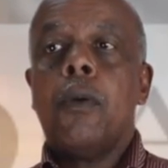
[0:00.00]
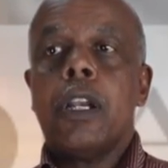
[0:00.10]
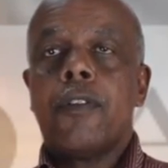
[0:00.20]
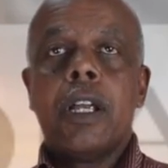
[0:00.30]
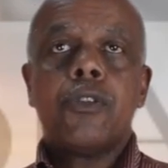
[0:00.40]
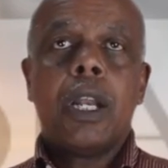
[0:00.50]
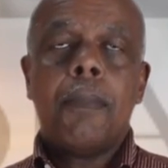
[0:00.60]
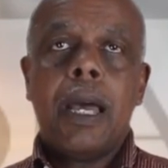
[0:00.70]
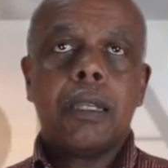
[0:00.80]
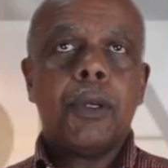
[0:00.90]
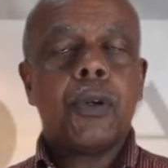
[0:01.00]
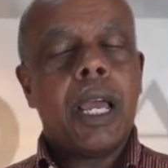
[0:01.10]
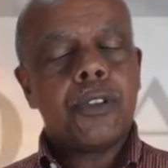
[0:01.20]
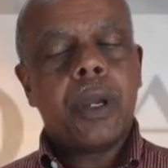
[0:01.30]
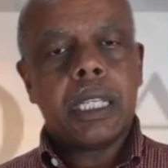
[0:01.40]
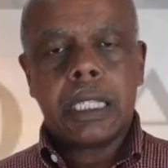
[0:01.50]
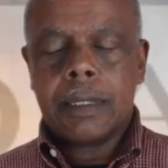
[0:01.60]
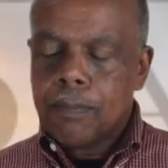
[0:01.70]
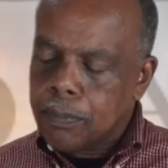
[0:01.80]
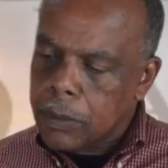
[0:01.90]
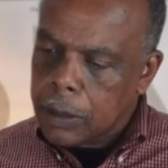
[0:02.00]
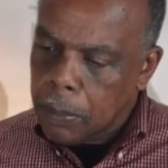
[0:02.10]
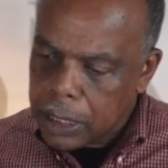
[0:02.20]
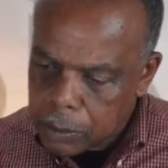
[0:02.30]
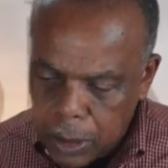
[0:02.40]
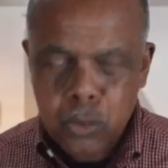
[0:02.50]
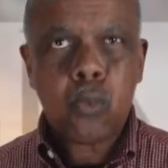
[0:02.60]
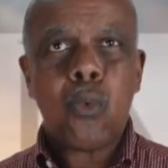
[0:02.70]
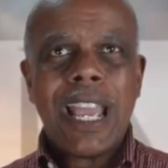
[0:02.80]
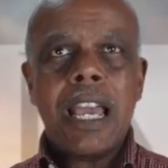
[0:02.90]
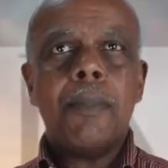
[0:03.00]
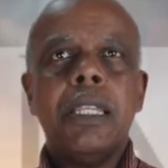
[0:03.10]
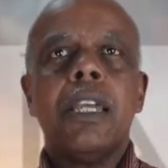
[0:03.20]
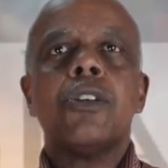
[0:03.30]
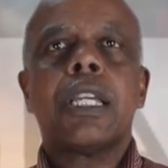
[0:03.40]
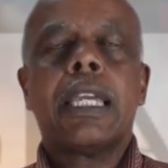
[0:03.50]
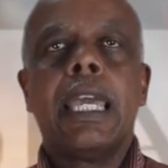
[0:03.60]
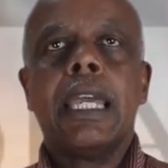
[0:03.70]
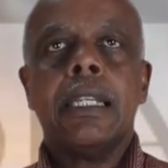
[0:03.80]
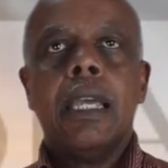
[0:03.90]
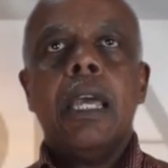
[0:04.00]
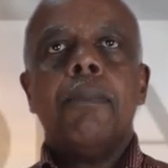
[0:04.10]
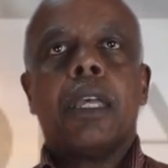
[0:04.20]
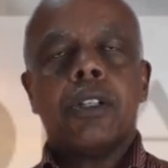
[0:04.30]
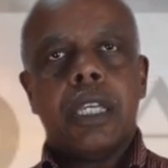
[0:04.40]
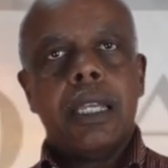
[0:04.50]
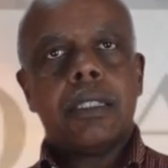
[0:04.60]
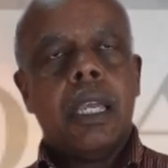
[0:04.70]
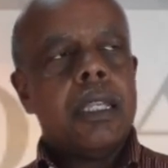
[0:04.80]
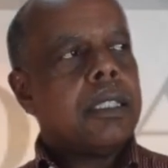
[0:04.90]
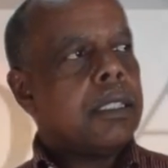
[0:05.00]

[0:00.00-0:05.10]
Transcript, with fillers: Whenever I try to buy a computer, I try to put as much RAM in there as I can because that's